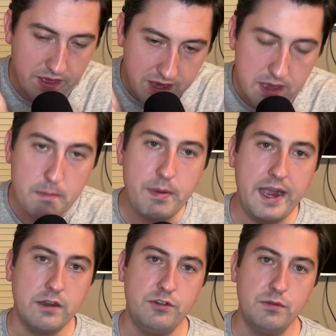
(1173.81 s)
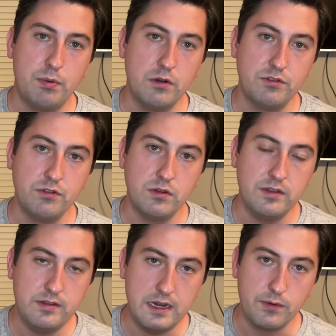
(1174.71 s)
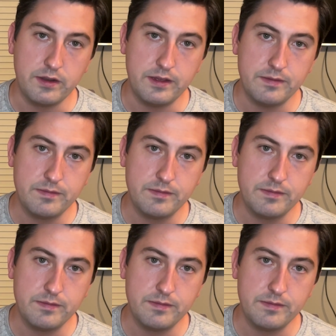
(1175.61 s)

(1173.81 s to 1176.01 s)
impact your personal integrity